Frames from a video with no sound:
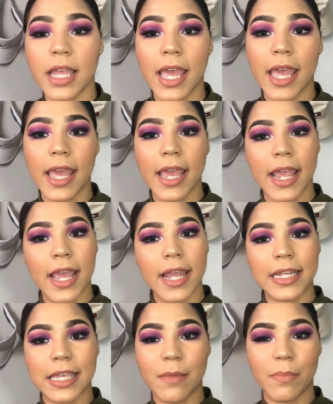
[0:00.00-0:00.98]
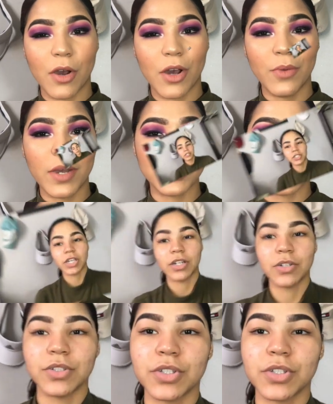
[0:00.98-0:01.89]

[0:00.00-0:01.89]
then keep on my channel.